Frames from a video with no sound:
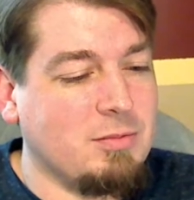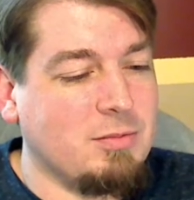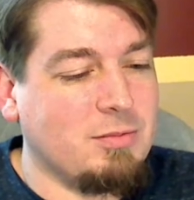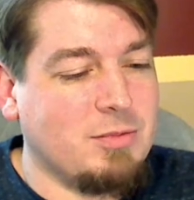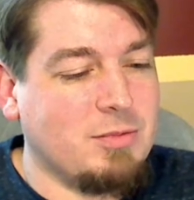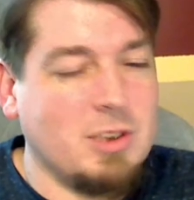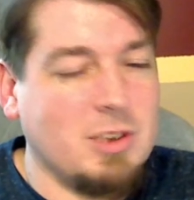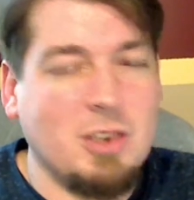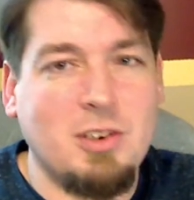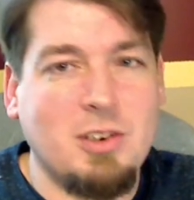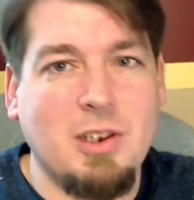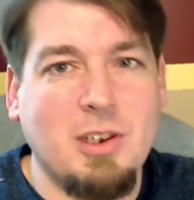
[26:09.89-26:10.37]

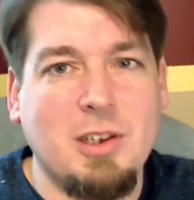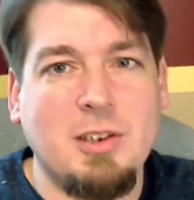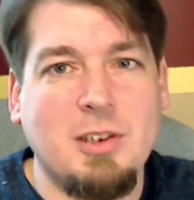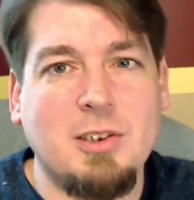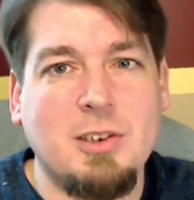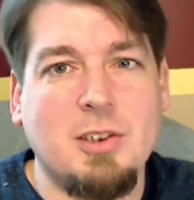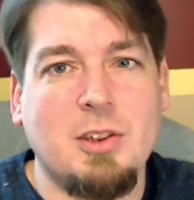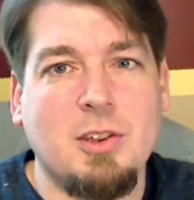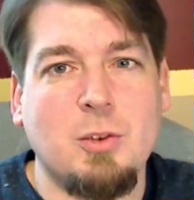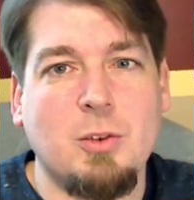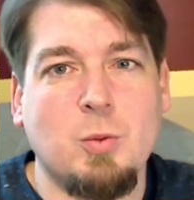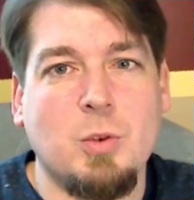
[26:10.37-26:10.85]
doesn't
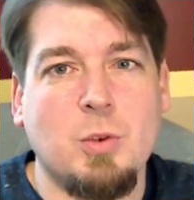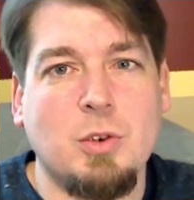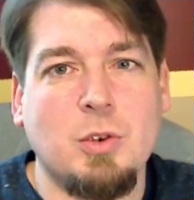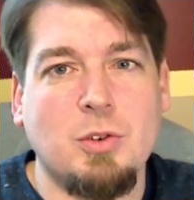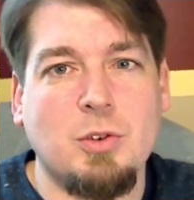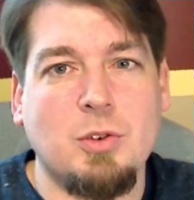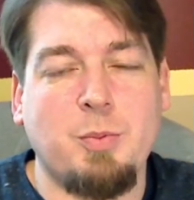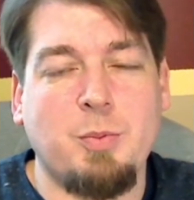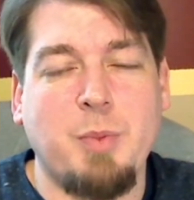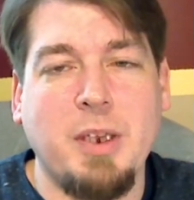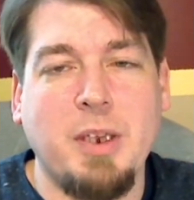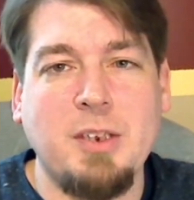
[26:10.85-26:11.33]
look the
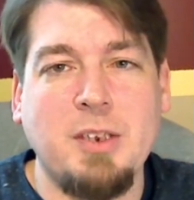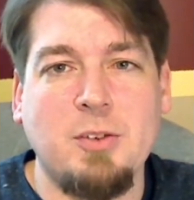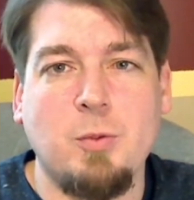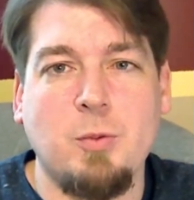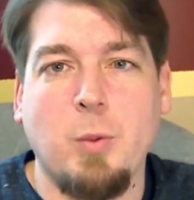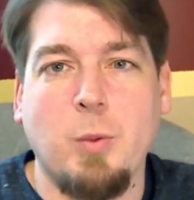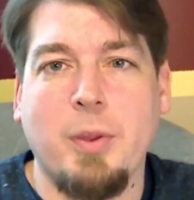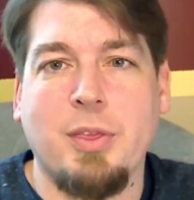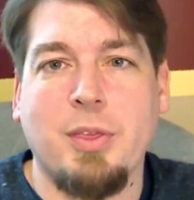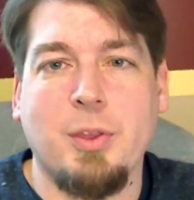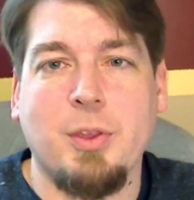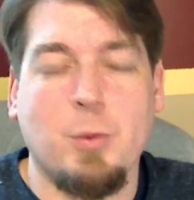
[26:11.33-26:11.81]
world's best
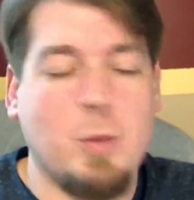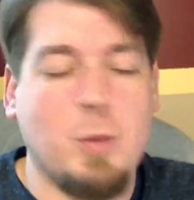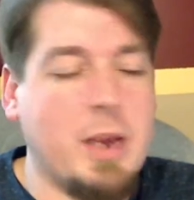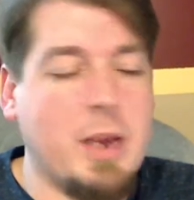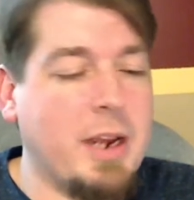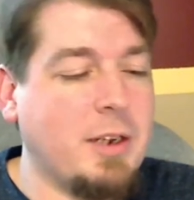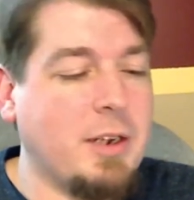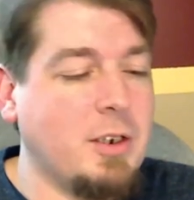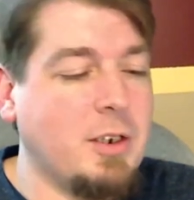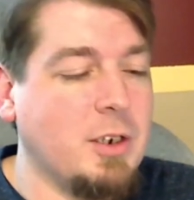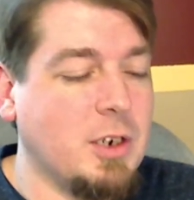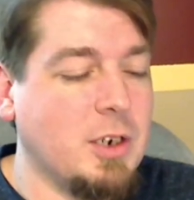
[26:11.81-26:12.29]
with the
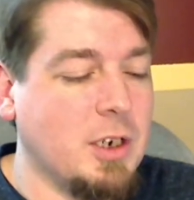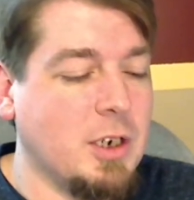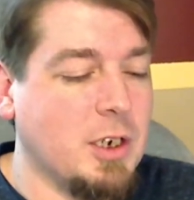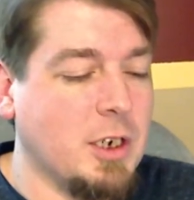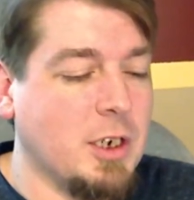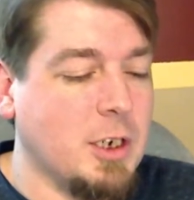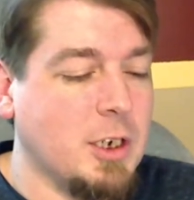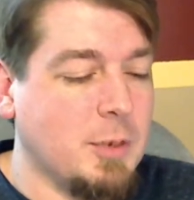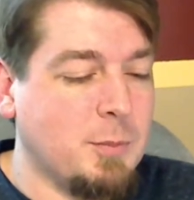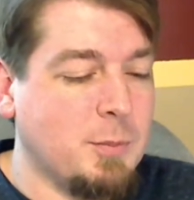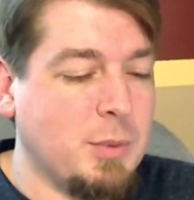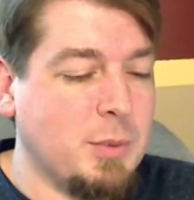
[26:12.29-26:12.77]
red,
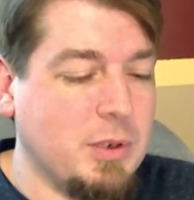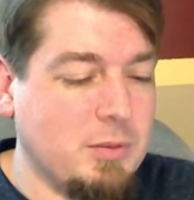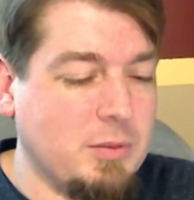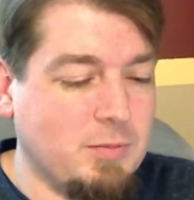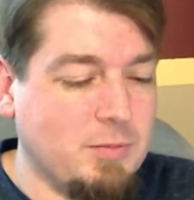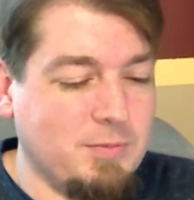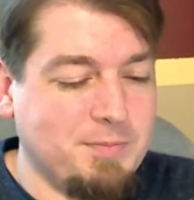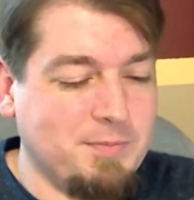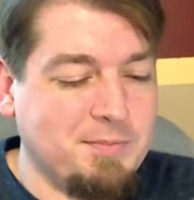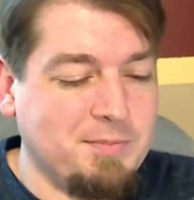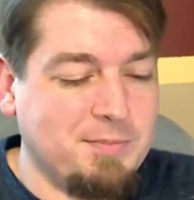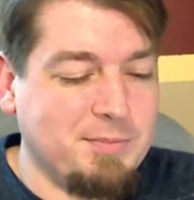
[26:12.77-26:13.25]
but,
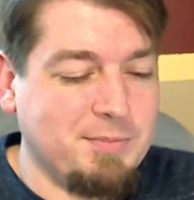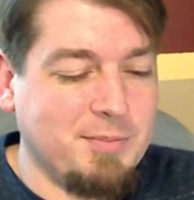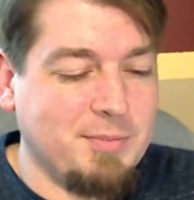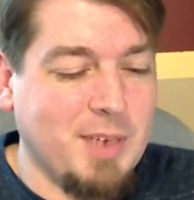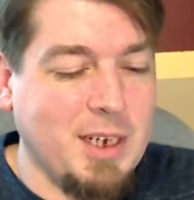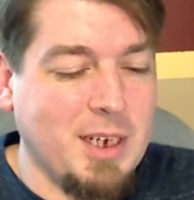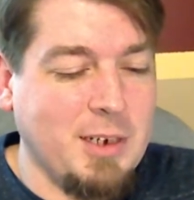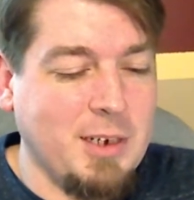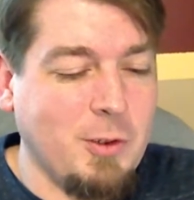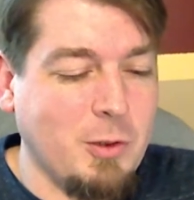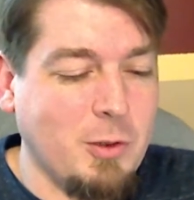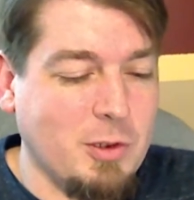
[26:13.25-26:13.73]

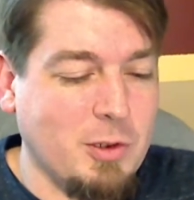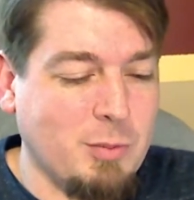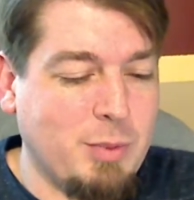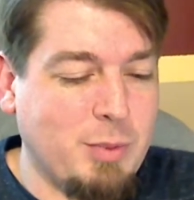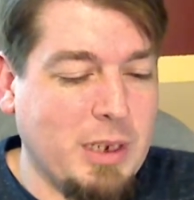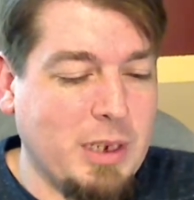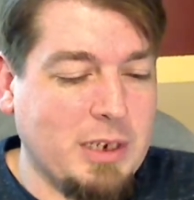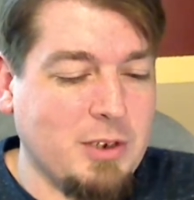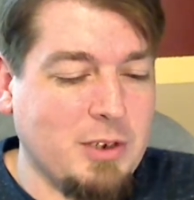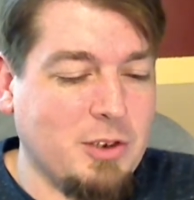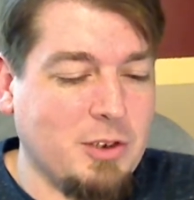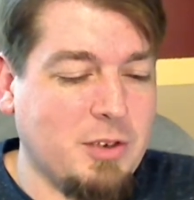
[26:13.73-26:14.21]
you know, they're
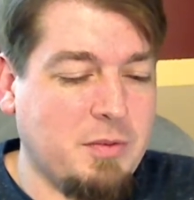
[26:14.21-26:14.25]
buttons.